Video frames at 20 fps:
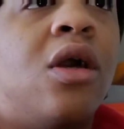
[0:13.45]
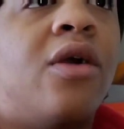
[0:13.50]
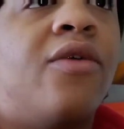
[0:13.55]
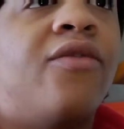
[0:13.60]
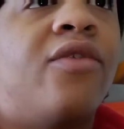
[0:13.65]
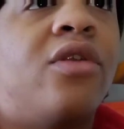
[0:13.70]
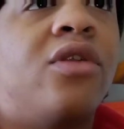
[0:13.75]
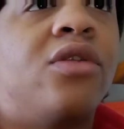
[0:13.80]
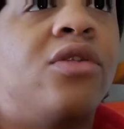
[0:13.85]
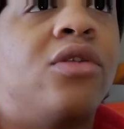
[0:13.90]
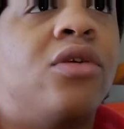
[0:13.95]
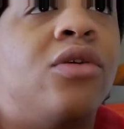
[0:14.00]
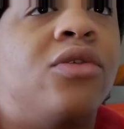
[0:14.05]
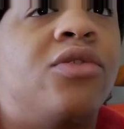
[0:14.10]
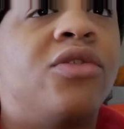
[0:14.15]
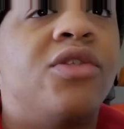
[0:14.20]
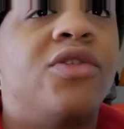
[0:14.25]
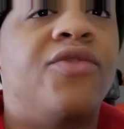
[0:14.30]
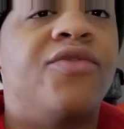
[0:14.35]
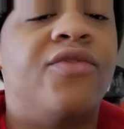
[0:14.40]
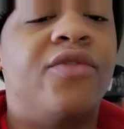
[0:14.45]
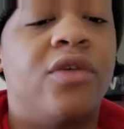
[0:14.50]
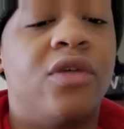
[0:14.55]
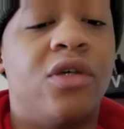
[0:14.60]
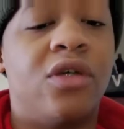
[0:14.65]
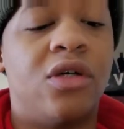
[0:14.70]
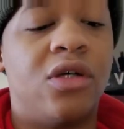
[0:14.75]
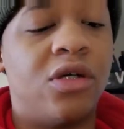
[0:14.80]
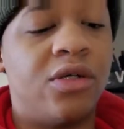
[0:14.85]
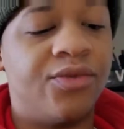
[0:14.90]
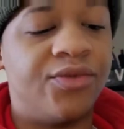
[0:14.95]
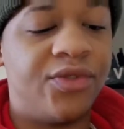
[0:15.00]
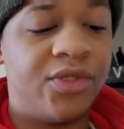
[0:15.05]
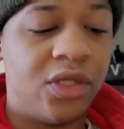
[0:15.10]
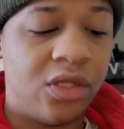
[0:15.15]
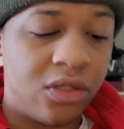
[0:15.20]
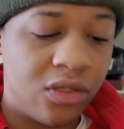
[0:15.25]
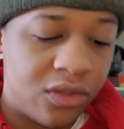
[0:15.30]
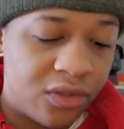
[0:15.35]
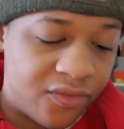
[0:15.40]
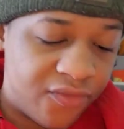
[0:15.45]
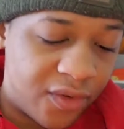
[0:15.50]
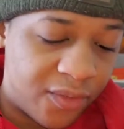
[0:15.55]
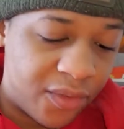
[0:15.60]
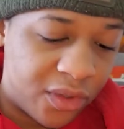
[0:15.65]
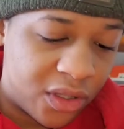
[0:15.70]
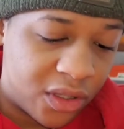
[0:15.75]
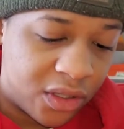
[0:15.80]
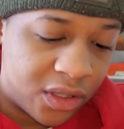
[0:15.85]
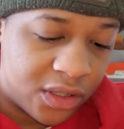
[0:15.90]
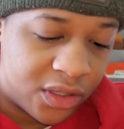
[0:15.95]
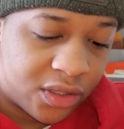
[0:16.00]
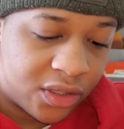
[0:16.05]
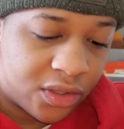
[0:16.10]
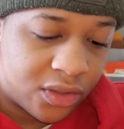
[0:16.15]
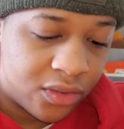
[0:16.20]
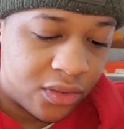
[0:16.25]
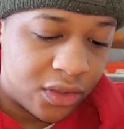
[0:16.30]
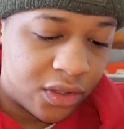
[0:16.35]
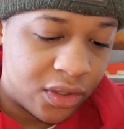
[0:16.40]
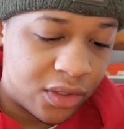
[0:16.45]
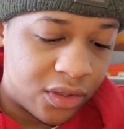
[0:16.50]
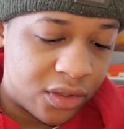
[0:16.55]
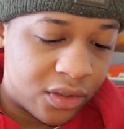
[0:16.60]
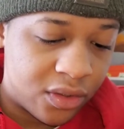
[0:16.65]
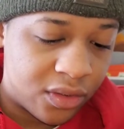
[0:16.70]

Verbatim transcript: I'm finna just go to the um, song so we can listen to it.